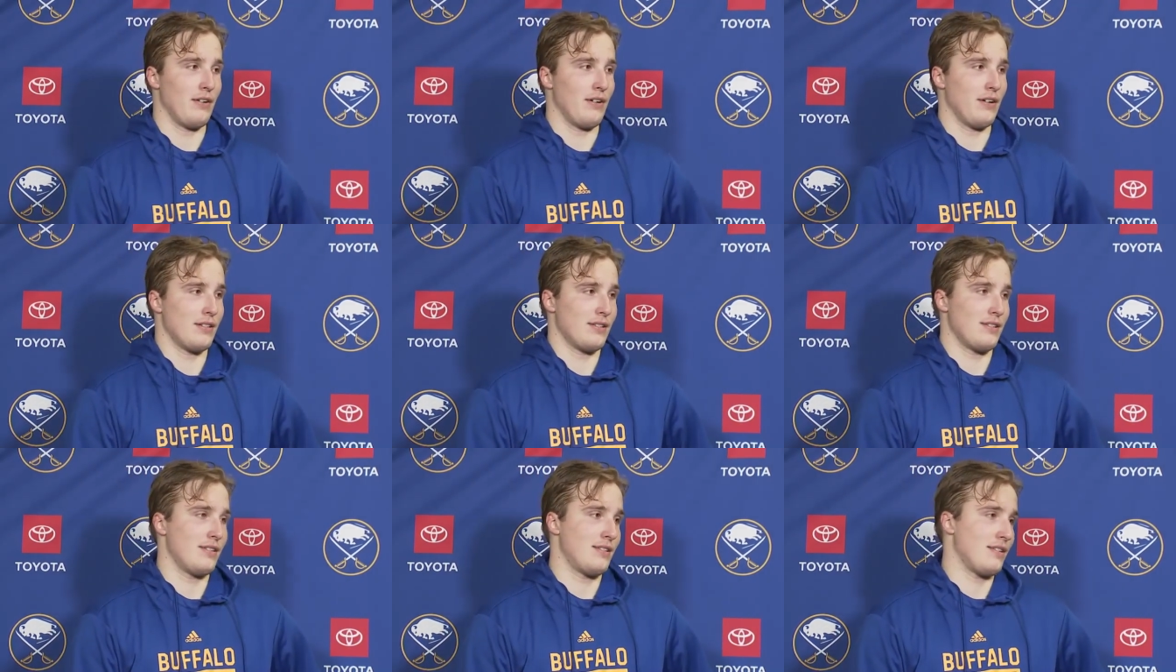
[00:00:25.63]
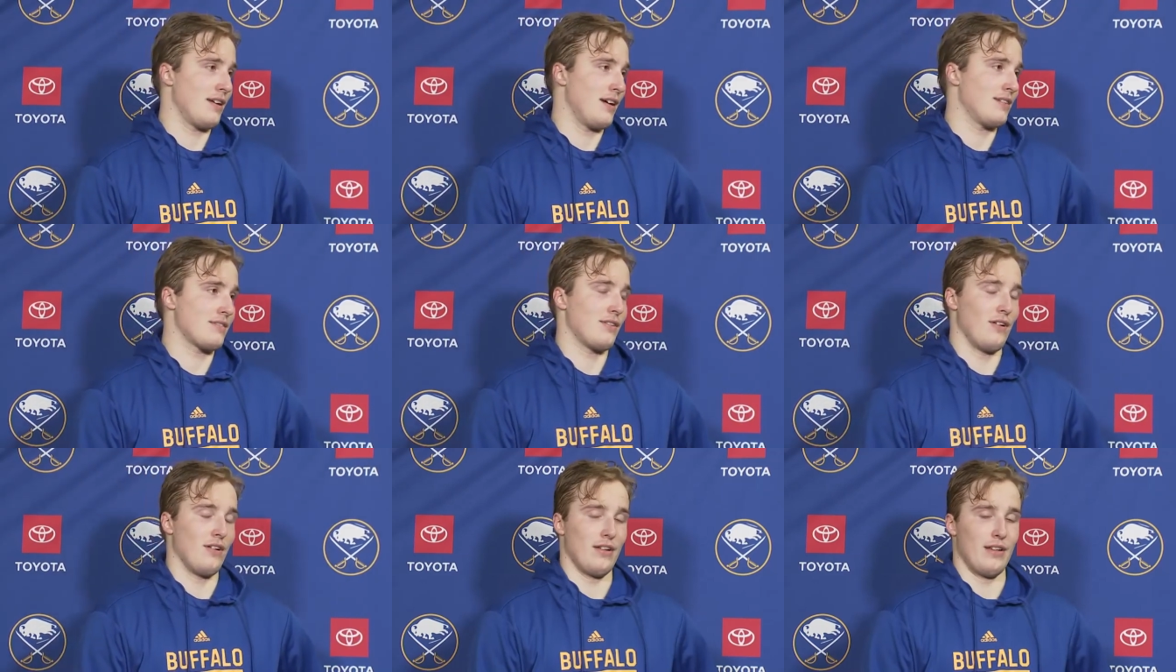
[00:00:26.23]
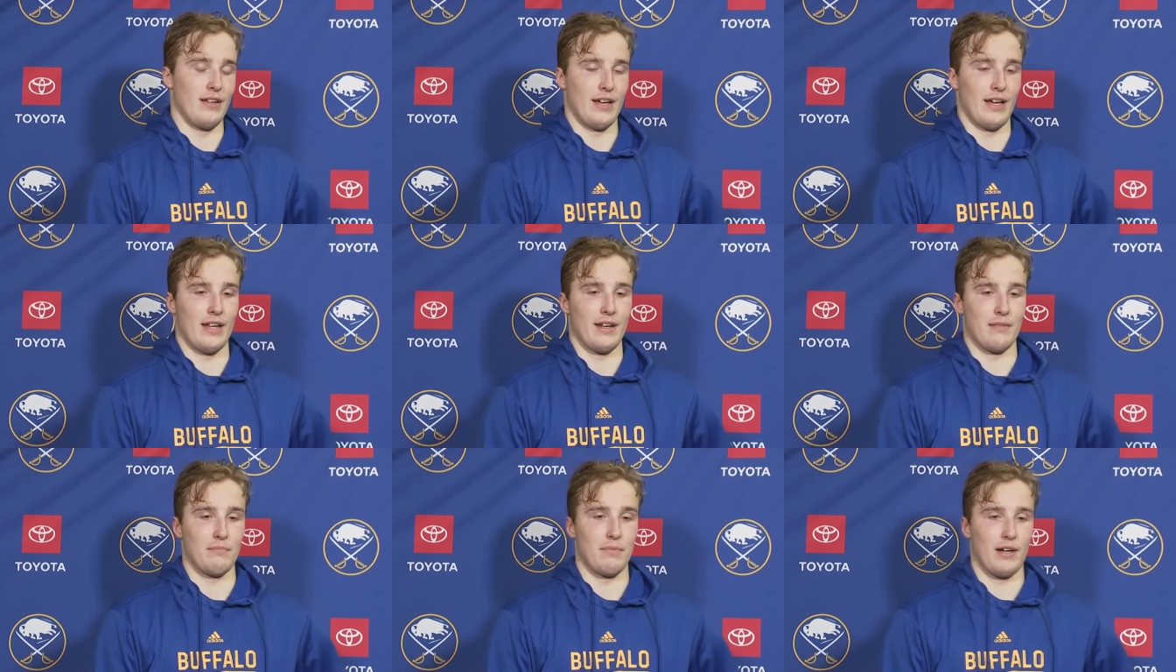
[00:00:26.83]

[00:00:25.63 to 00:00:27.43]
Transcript: you know, it's it's a nice goal in the end.